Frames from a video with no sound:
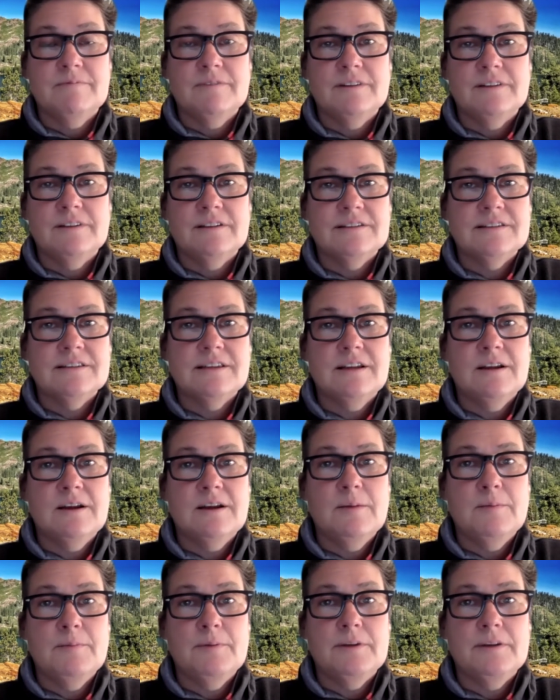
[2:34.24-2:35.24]

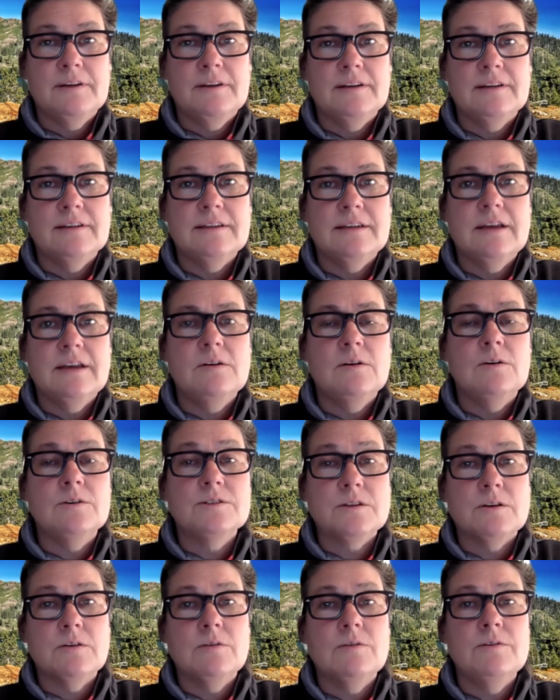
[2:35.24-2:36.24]
setup. And dad
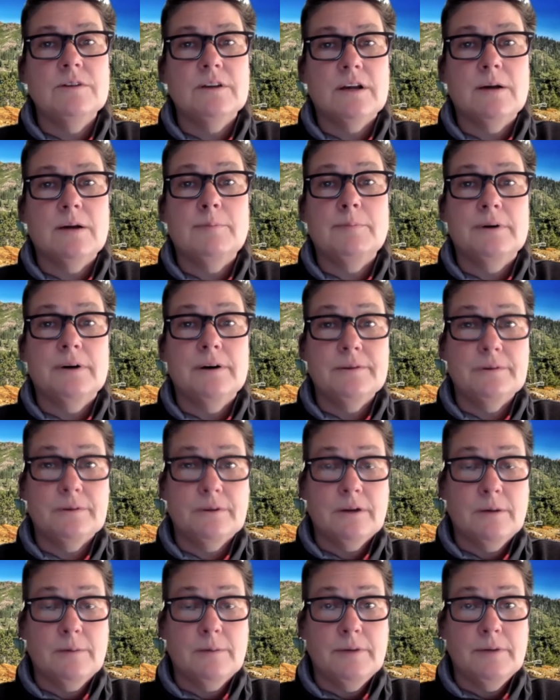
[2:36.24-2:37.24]
also owned a couple other
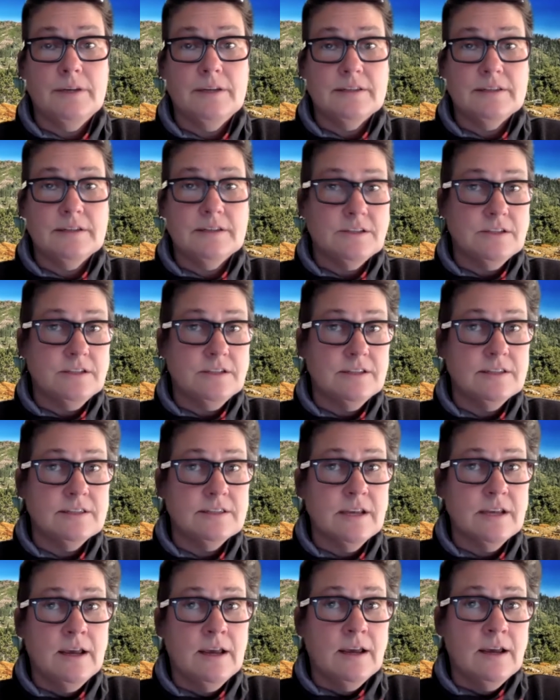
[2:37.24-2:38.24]
companies, such as
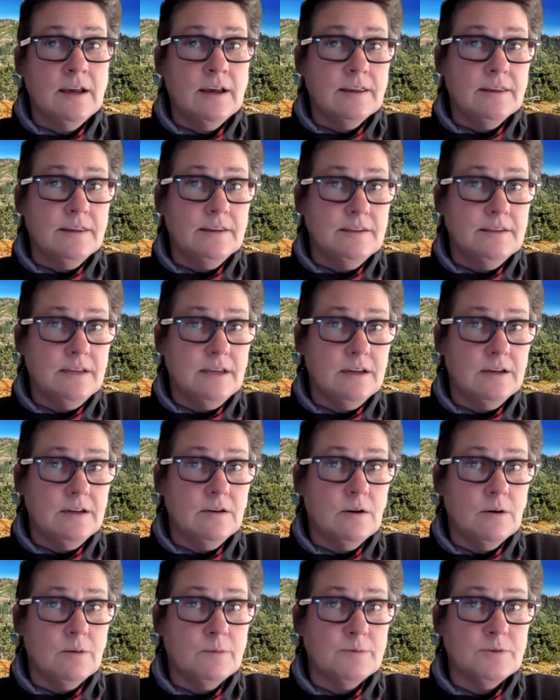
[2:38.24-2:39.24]
the Dan
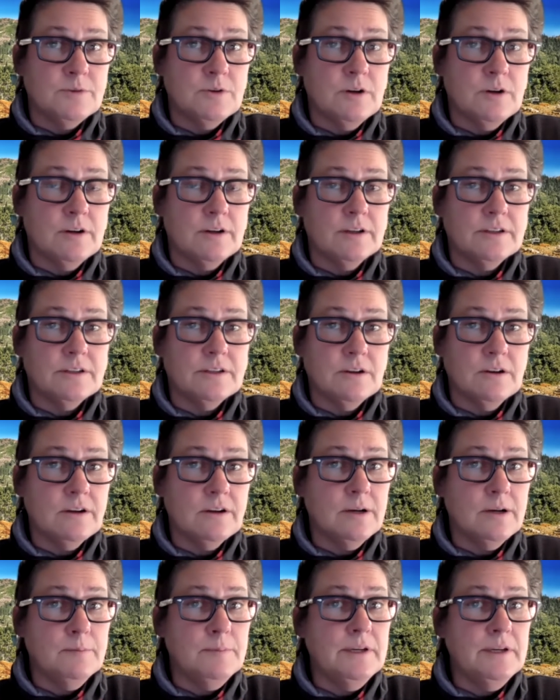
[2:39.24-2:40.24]
Armstrong Guitar
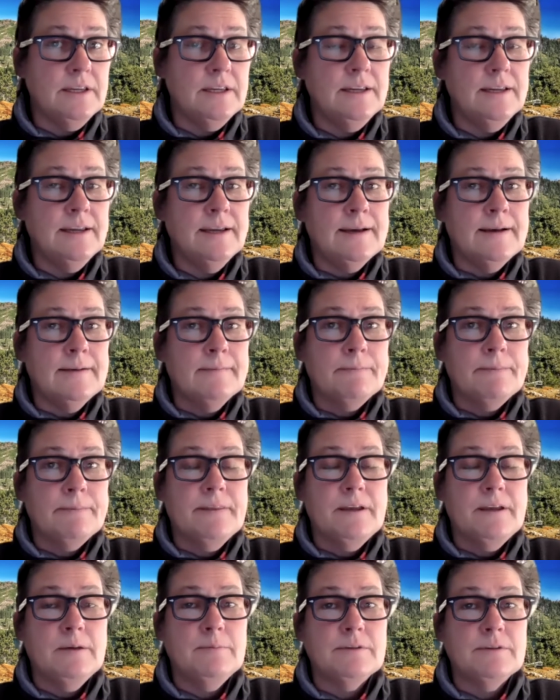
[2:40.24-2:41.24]
Company,
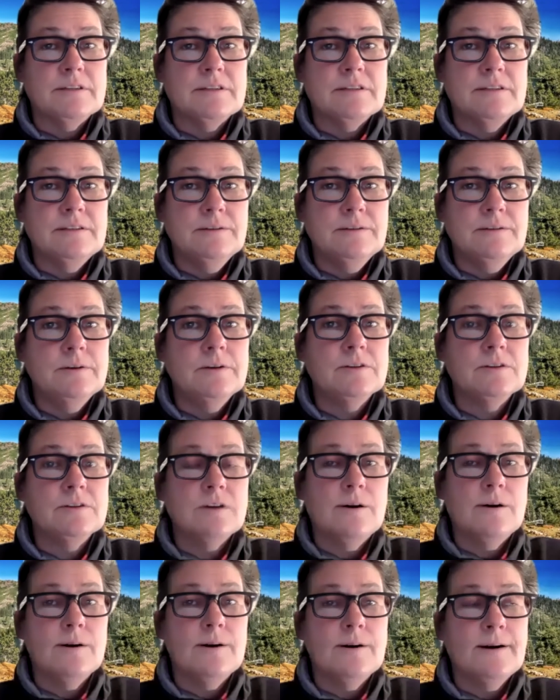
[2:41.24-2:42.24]
the Emmons Steel
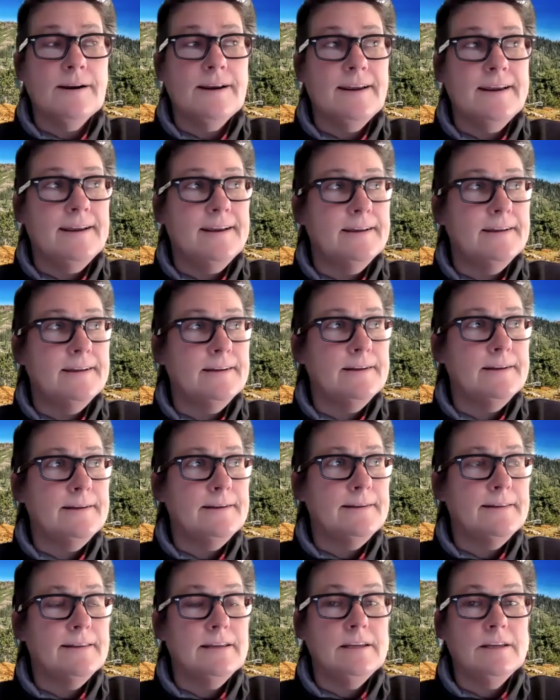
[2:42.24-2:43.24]
Guitar, and
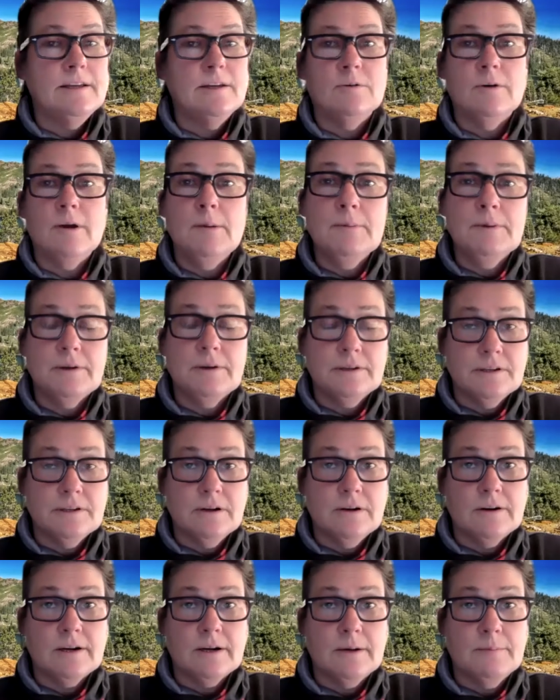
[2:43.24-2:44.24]
the Grammar
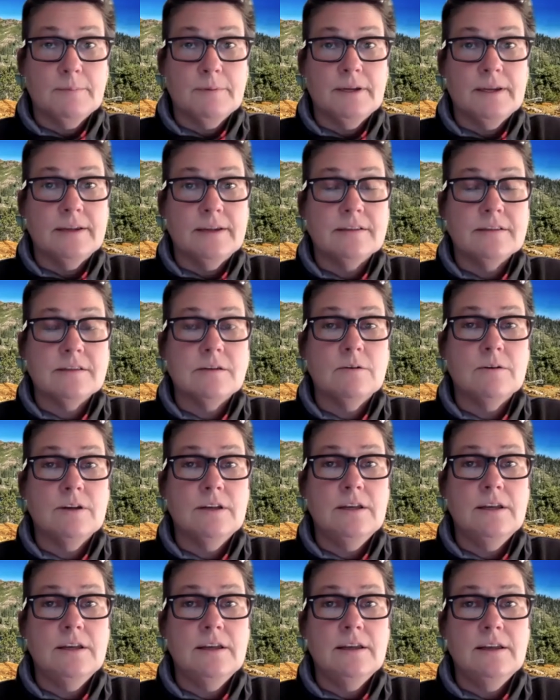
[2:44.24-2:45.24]
Guitar Company. So
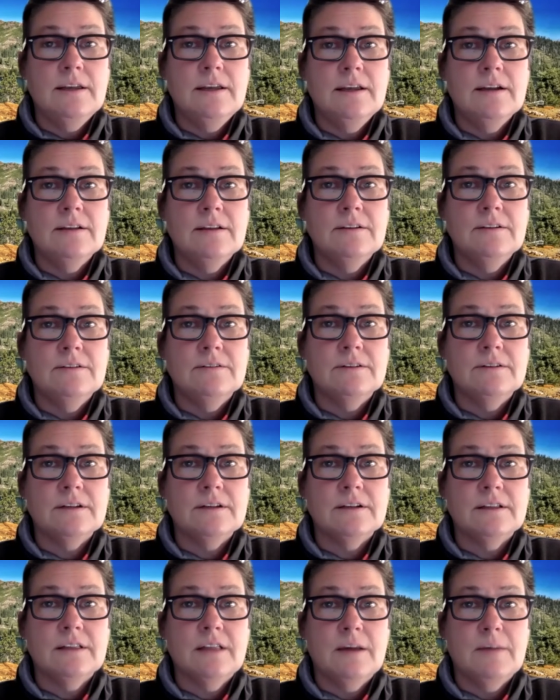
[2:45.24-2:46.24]
he had a little
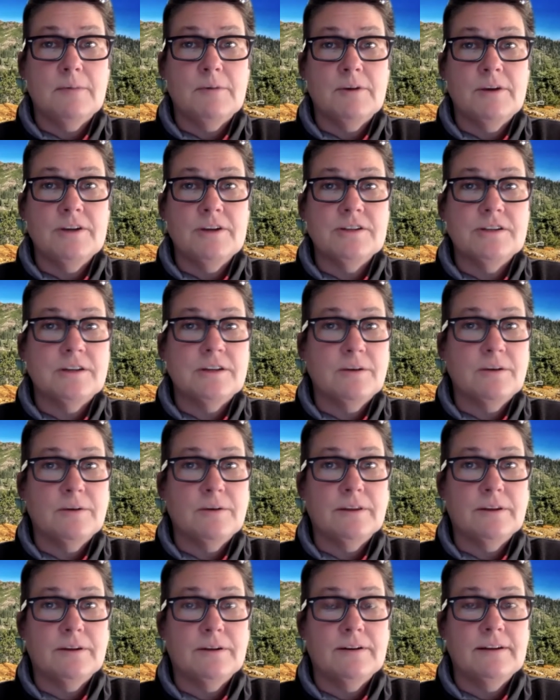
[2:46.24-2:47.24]
conglomeration going
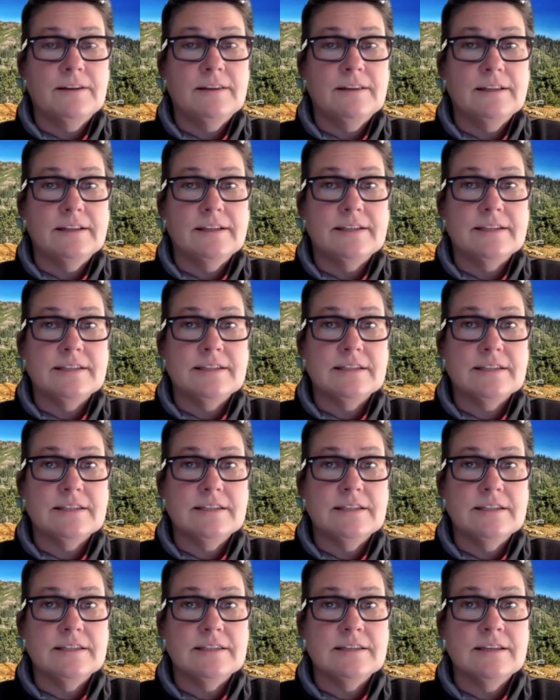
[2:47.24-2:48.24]
there in the late
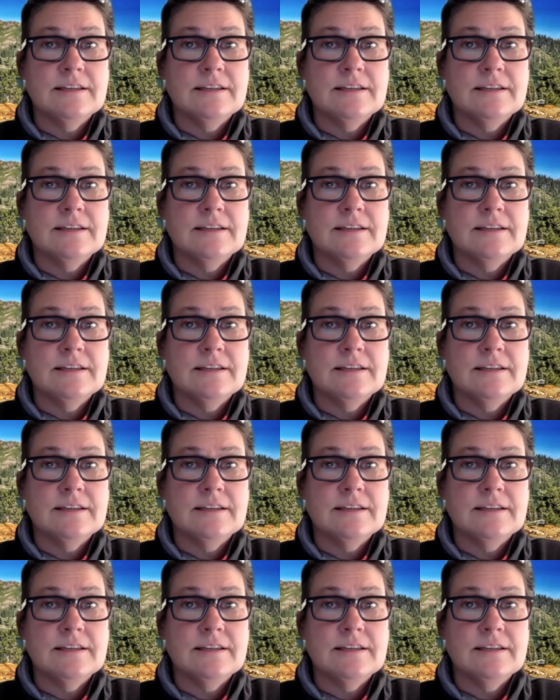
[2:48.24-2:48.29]
60s